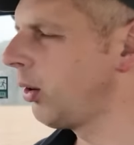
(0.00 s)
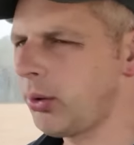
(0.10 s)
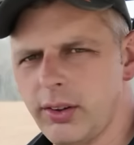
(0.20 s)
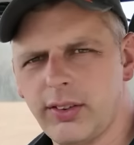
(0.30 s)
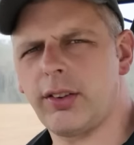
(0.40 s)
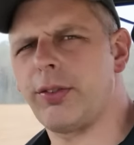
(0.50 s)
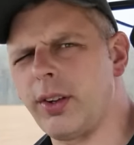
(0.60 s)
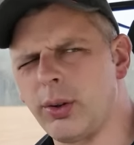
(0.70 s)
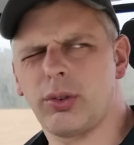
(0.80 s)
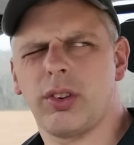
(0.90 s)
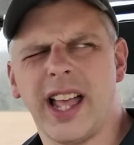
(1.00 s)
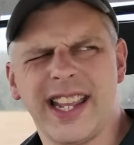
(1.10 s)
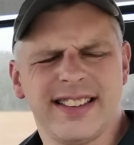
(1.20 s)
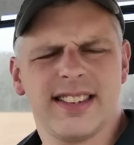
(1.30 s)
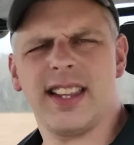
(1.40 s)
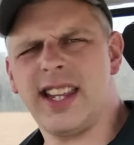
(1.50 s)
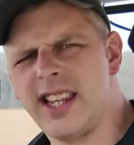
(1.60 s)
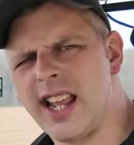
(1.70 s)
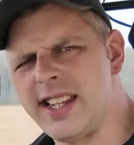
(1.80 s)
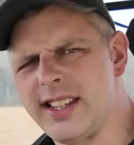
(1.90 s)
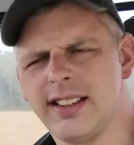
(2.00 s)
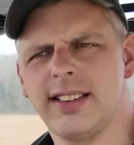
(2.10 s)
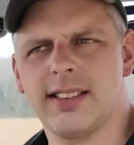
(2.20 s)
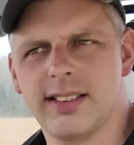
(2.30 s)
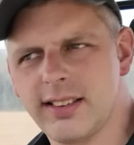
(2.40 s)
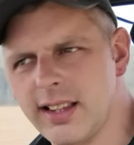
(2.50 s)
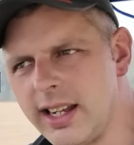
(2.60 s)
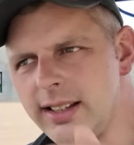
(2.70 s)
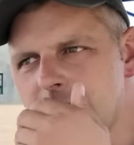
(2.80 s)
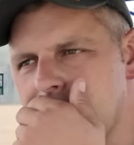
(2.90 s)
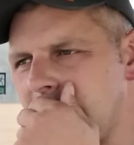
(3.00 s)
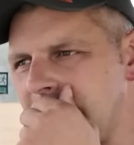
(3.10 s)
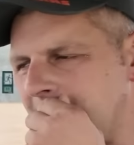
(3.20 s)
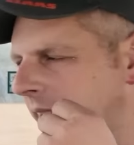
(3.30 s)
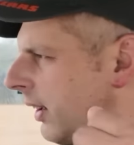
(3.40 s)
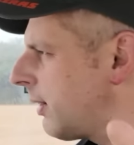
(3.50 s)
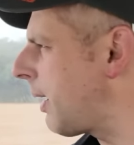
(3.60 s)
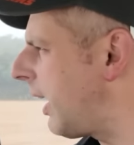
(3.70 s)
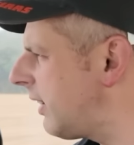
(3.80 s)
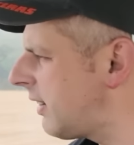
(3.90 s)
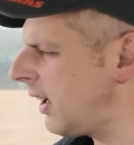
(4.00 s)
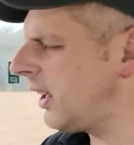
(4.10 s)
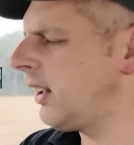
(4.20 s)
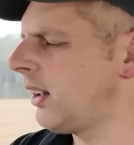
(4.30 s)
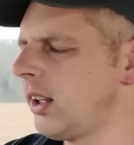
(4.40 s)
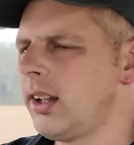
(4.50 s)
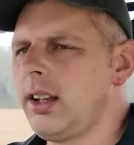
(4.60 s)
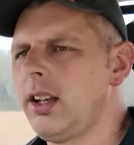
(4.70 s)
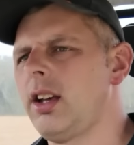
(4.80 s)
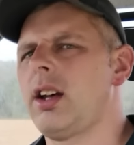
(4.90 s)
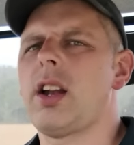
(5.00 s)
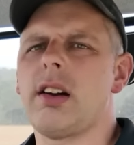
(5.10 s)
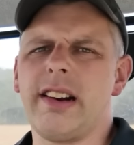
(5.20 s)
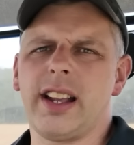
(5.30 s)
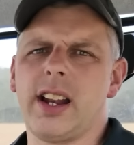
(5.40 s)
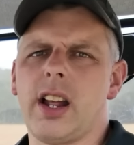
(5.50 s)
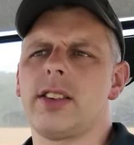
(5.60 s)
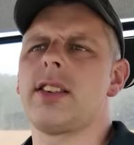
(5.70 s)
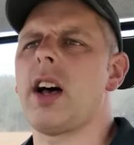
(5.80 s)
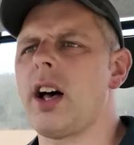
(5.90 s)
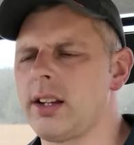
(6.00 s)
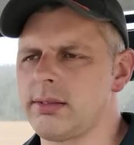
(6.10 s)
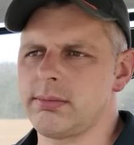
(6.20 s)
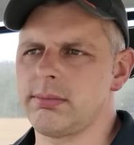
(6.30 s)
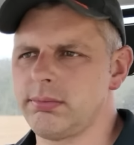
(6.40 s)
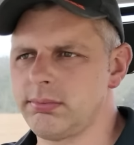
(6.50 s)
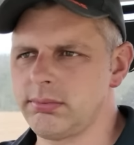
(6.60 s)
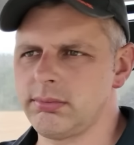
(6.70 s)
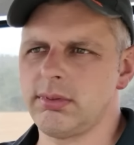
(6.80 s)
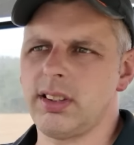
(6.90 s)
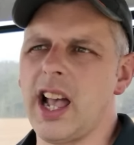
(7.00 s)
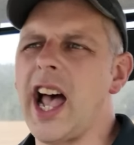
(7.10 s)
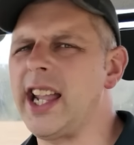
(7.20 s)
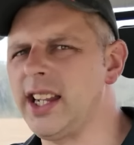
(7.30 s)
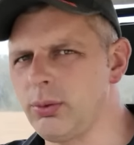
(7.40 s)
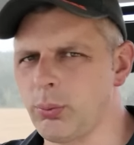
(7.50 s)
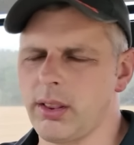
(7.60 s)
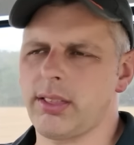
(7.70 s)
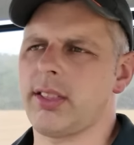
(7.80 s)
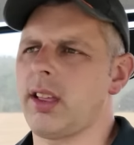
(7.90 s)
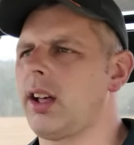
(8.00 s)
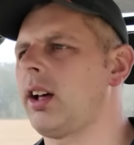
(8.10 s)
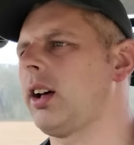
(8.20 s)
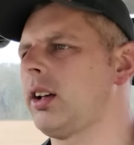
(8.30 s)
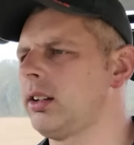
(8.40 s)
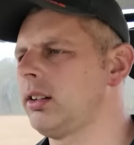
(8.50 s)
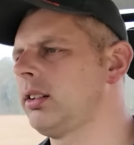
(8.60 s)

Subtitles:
What is this field? 18 acres? Is it 18? Yeah, I think it's about 18. And I reckon I've done 8 with the